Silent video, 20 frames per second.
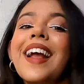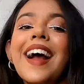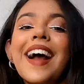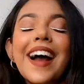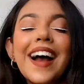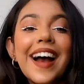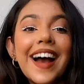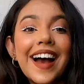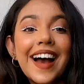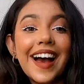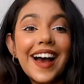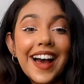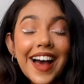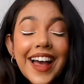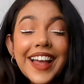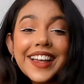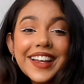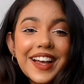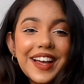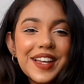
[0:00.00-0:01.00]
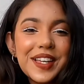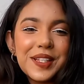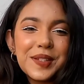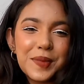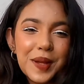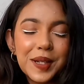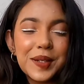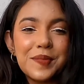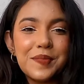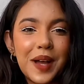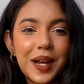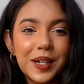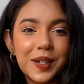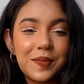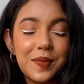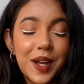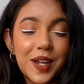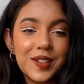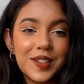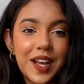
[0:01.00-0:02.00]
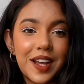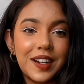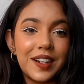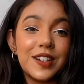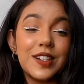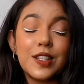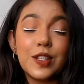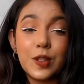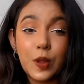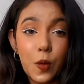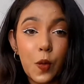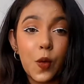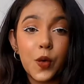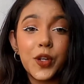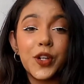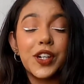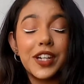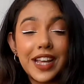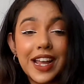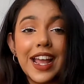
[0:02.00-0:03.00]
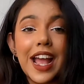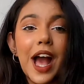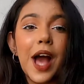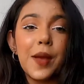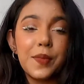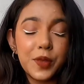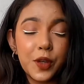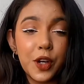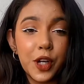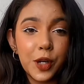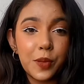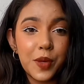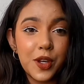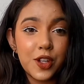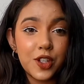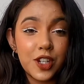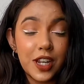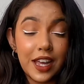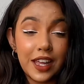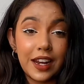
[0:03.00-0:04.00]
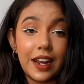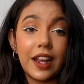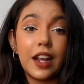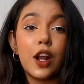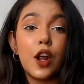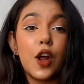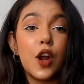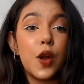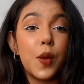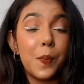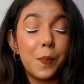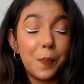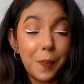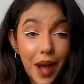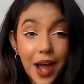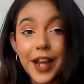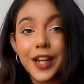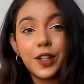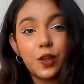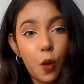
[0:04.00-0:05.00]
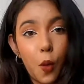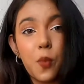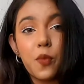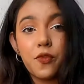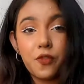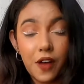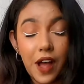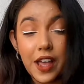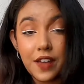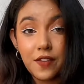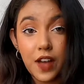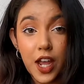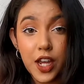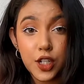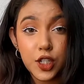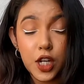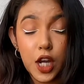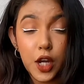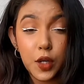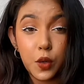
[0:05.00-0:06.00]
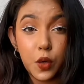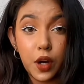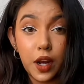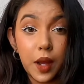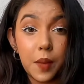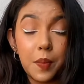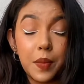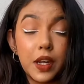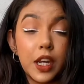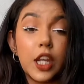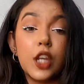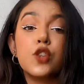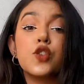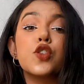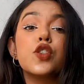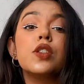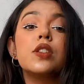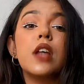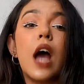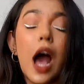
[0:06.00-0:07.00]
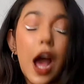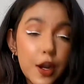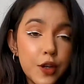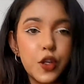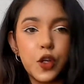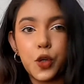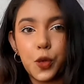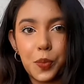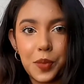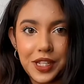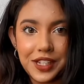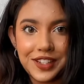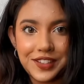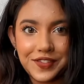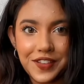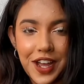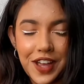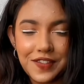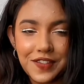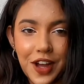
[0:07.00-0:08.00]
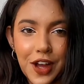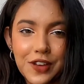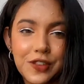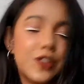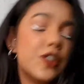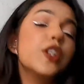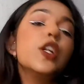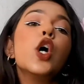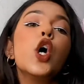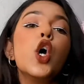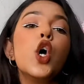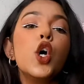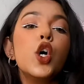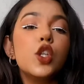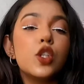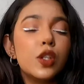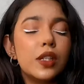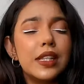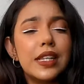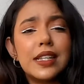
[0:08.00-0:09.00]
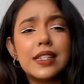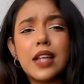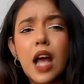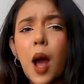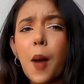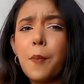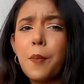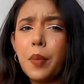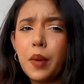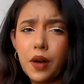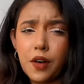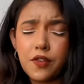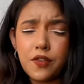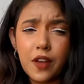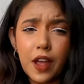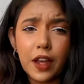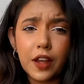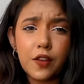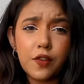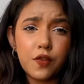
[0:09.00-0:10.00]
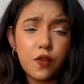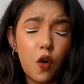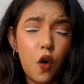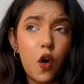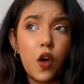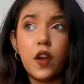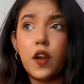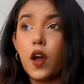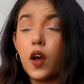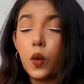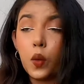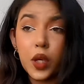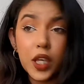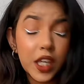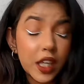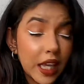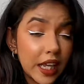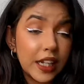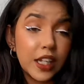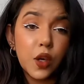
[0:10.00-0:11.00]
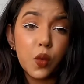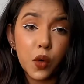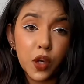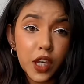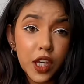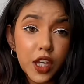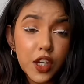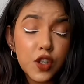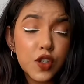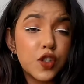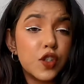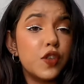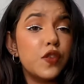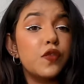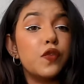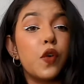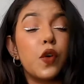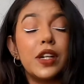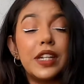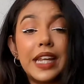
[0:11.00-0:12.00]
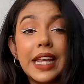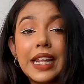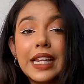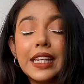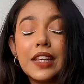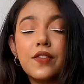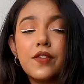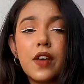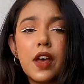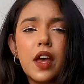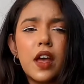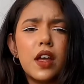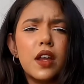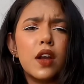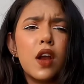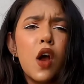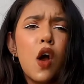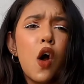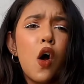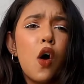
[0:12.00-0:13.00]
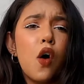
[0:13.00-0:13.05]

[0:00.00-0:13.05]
Hi guys, welcome back to my channel. So today I'm going to be sharing my top 5 eyeshadow recommendations under rupees 500. So these are perfect for any occasion, for daily wear,